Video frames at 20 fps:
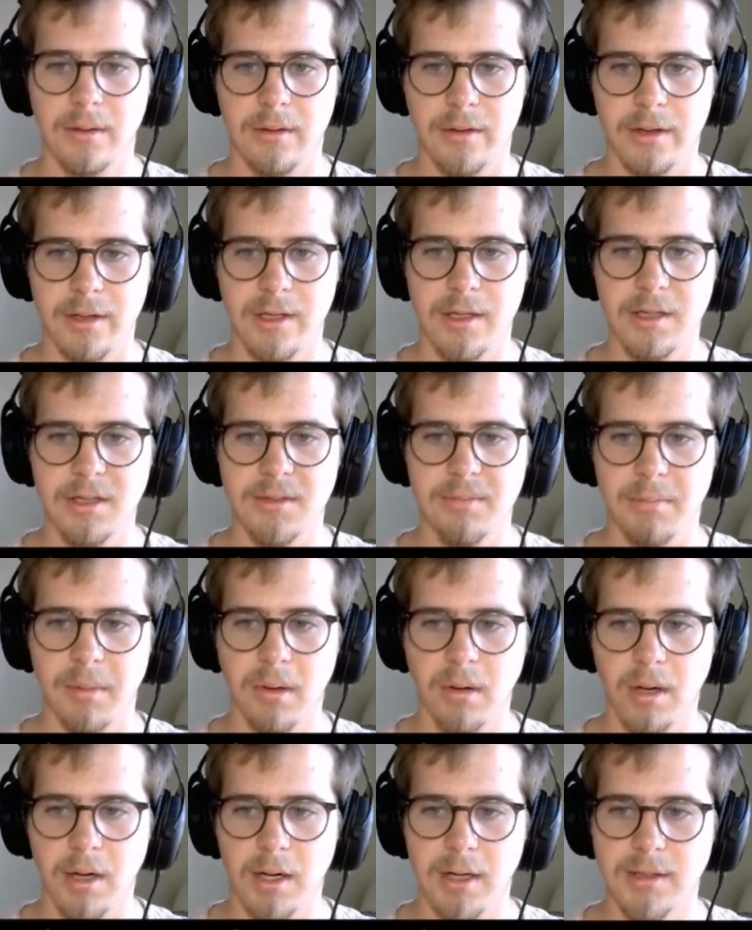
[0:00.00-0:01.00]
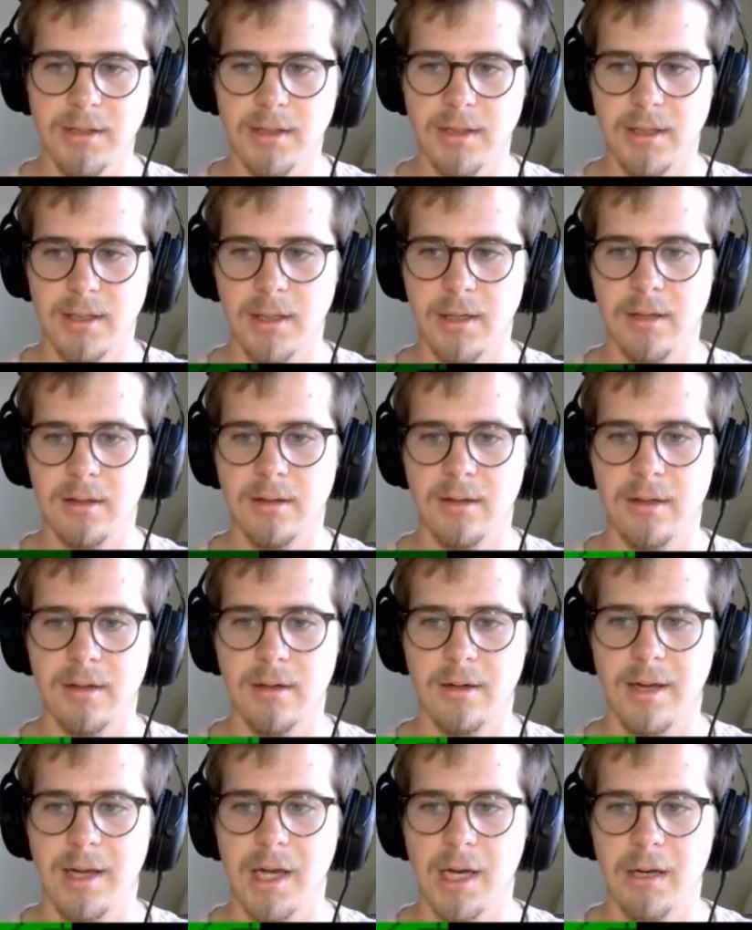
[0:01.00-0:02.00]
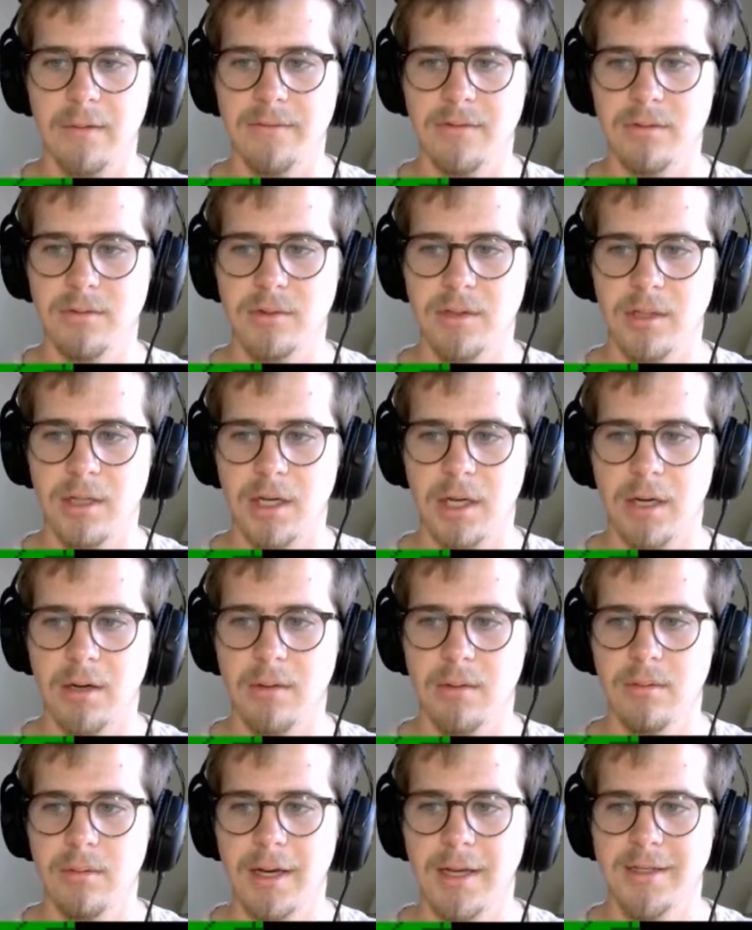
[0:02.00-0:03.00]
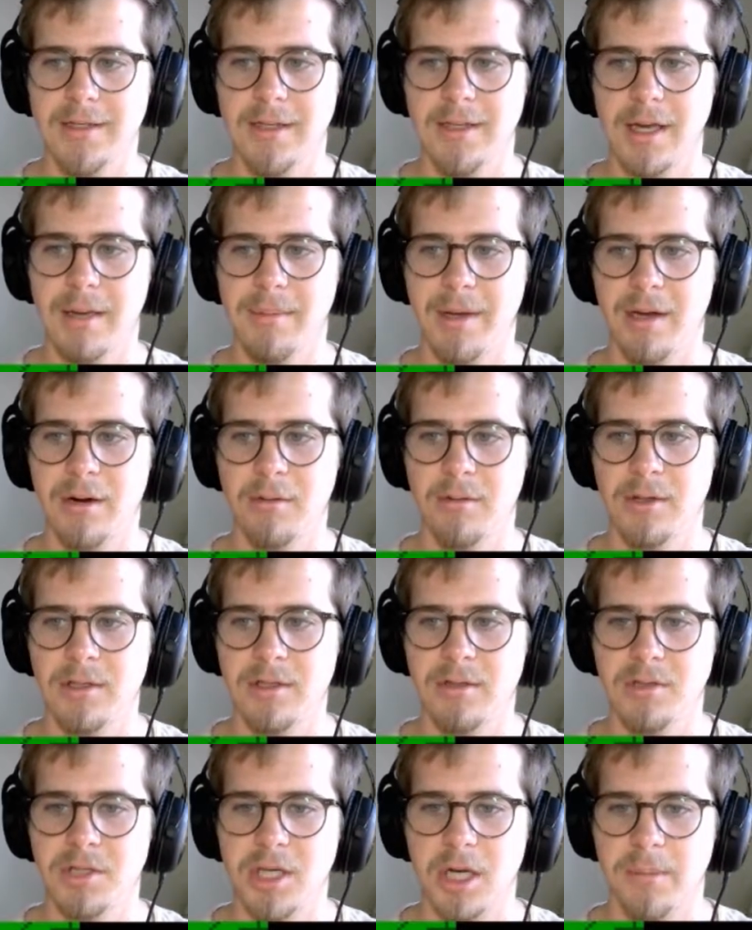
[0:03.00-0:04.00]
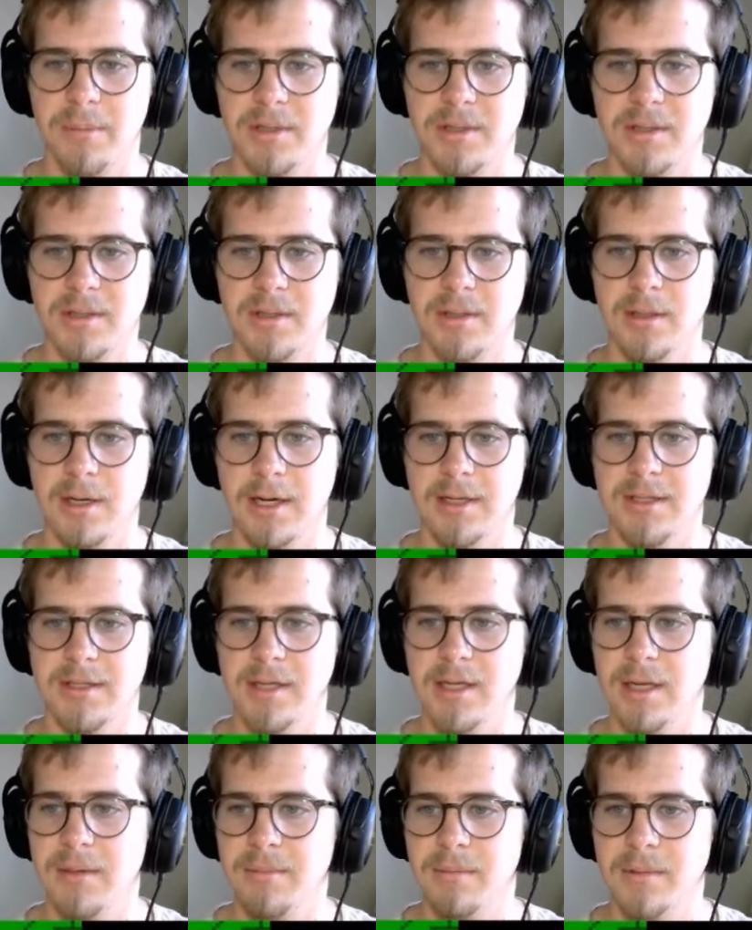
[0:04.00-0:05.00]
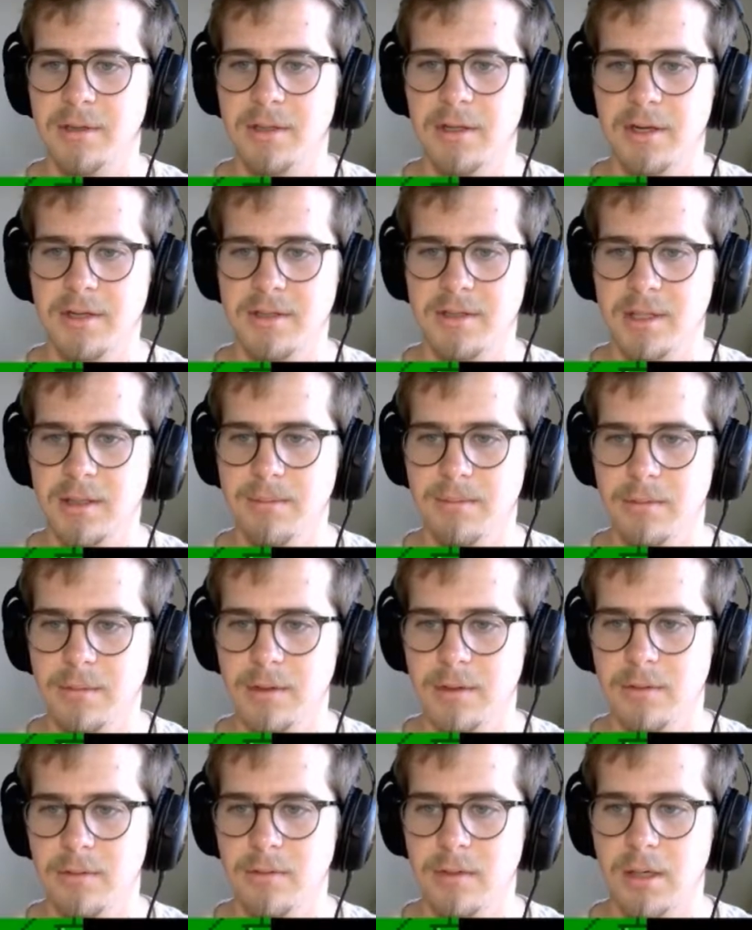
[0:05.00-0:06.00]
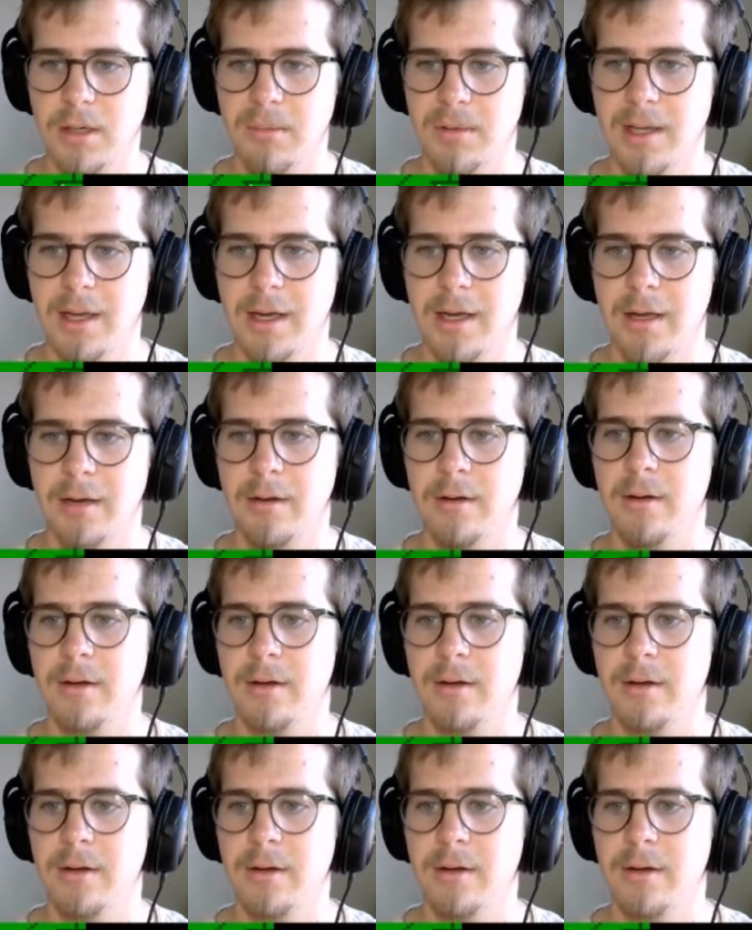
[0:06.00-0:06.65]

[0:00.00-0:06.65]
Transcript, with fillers: These boys and their lack of sushi Oh, I see that man holding the sushi compass. I see him. Y'all see him? Ooh, give me that.